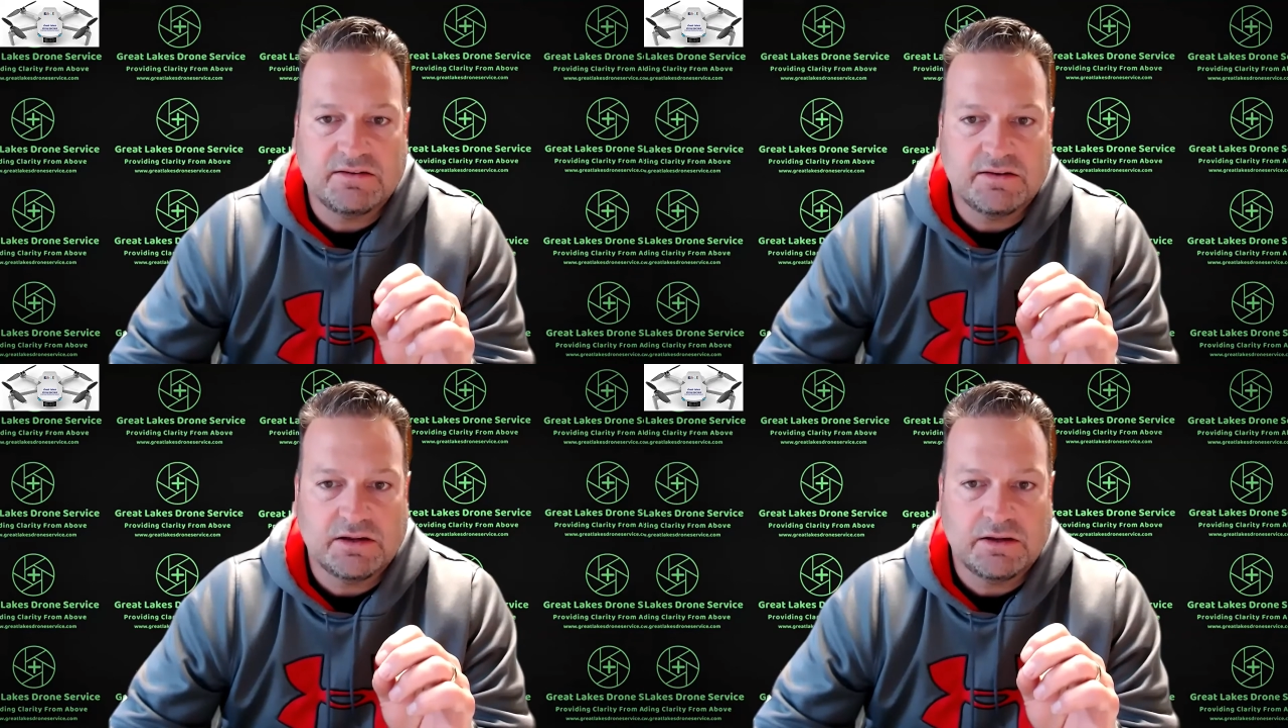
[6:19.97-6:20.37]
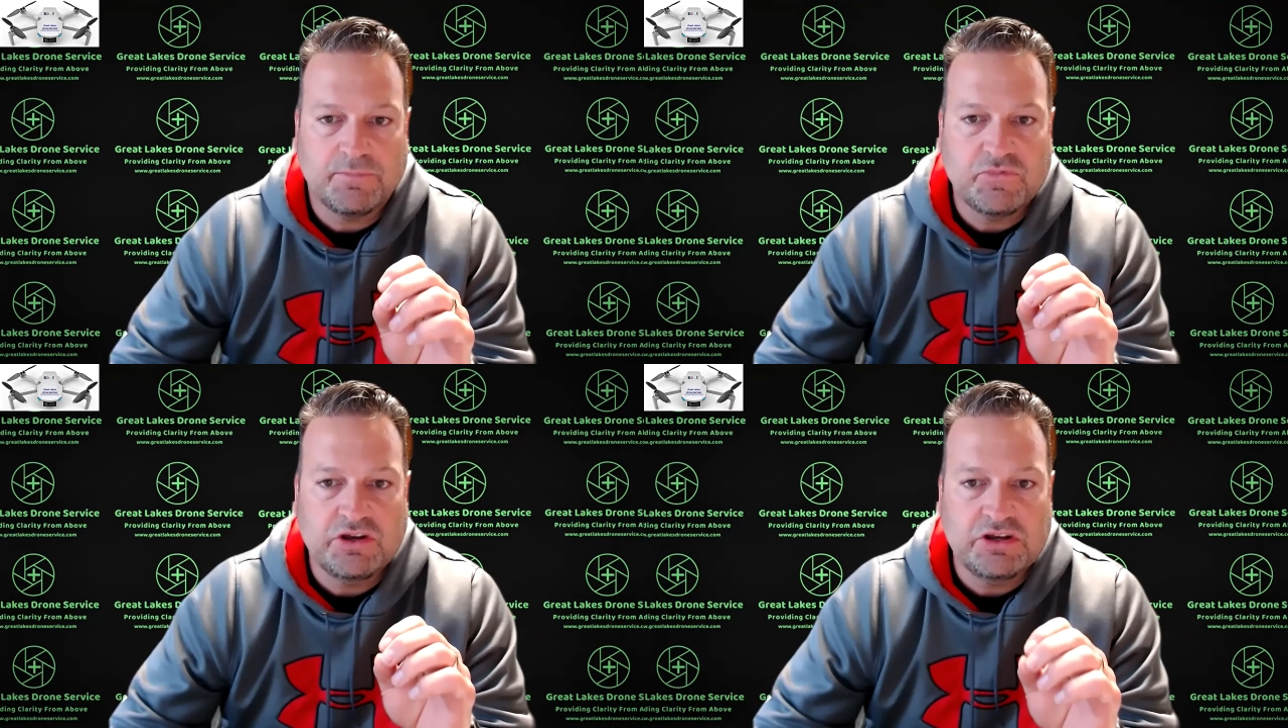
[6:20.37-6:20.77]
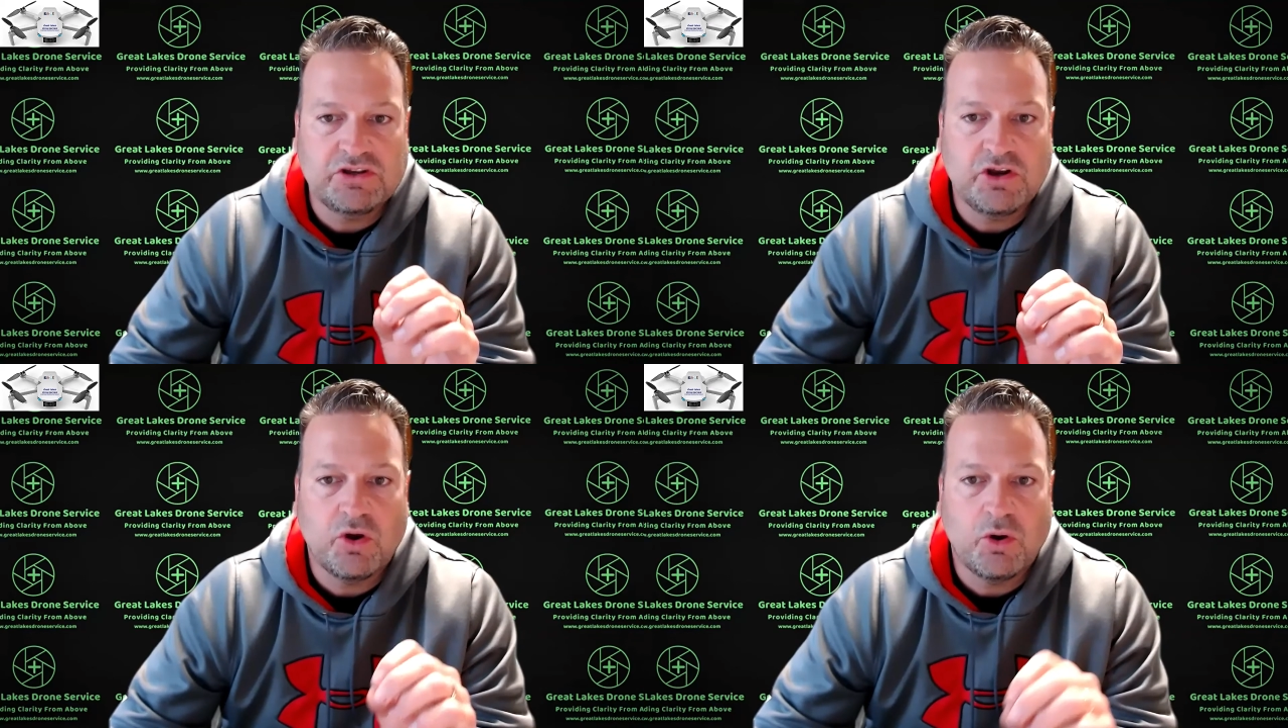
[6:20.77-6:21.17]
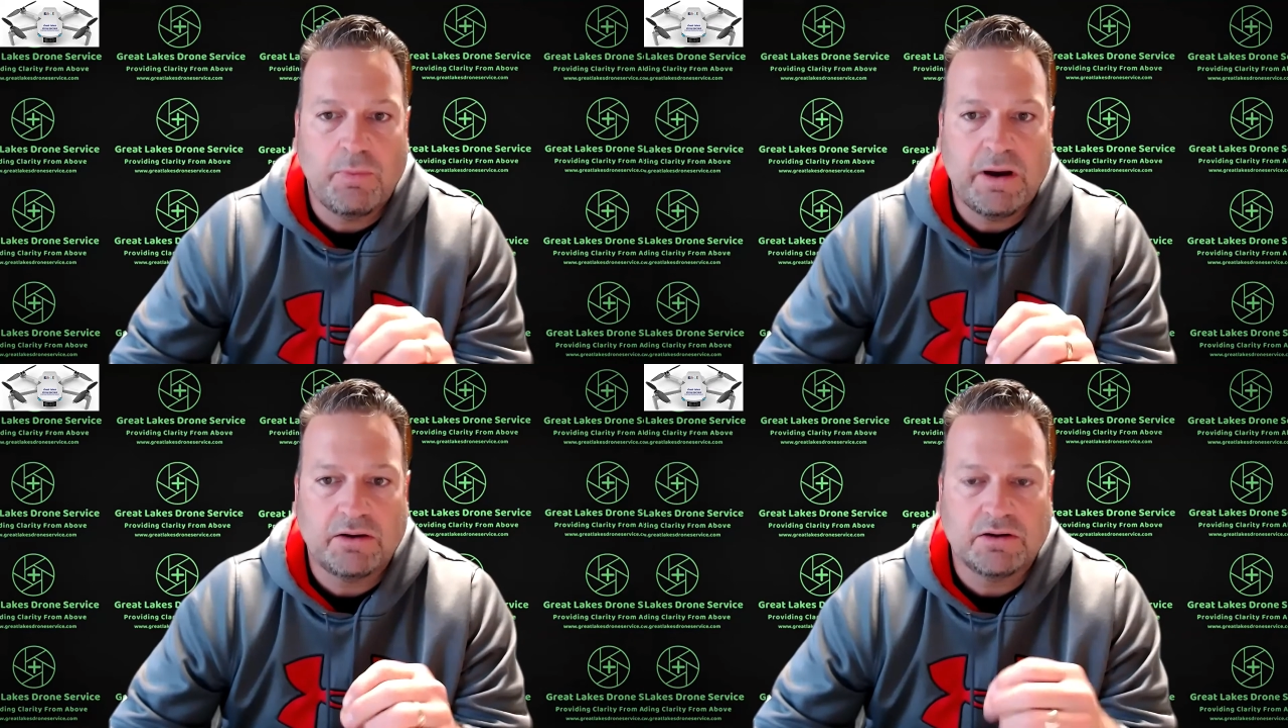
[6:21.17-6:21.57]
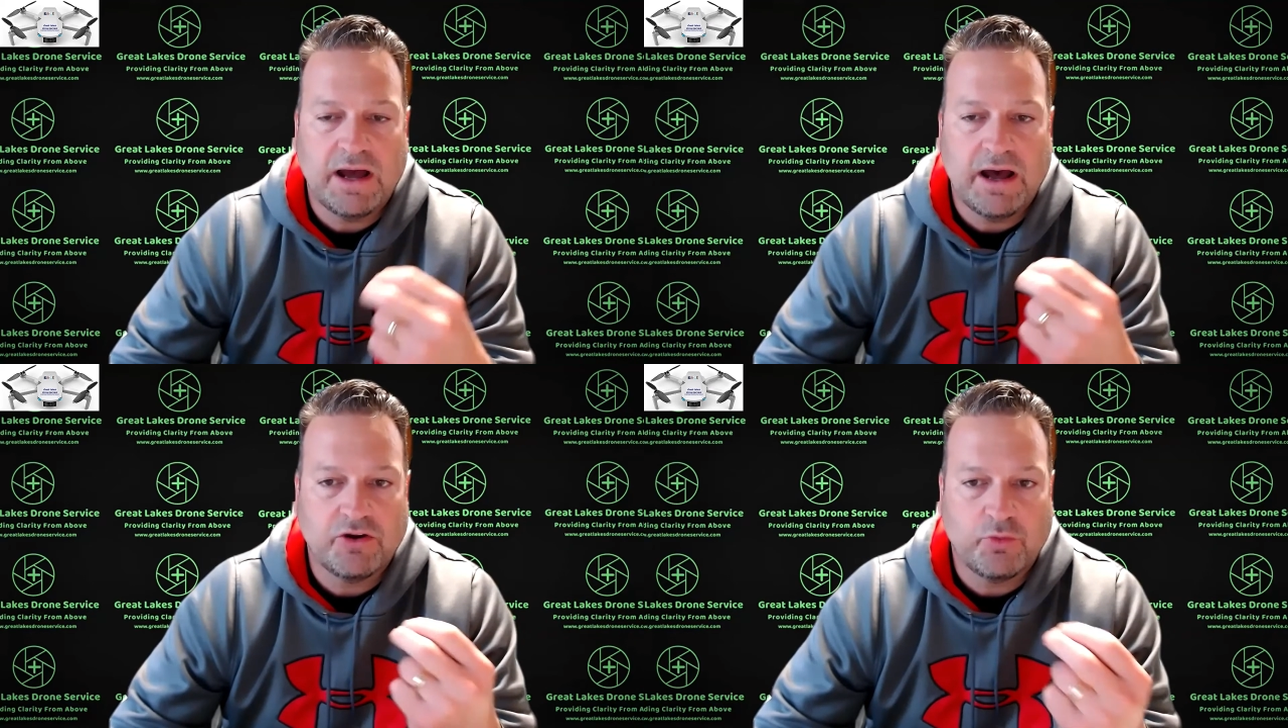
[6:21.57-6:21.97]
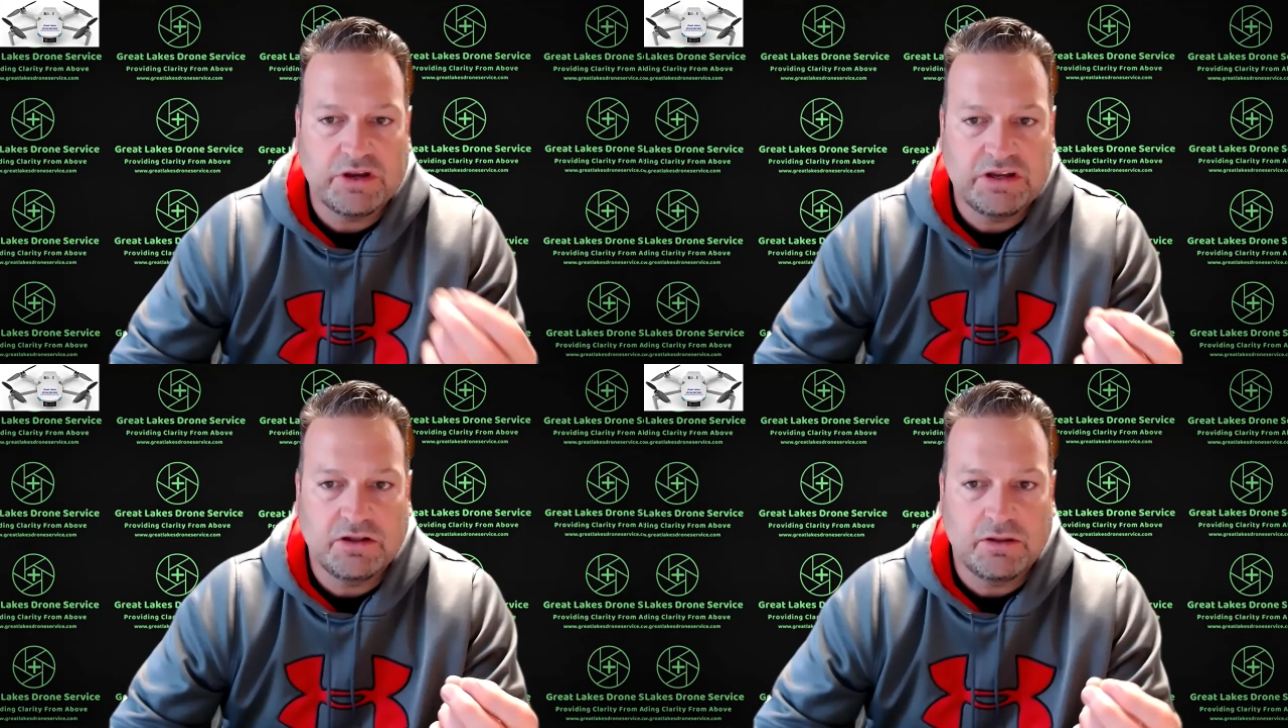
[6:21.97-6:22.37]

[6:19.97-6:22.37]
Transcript: You need to know about how to read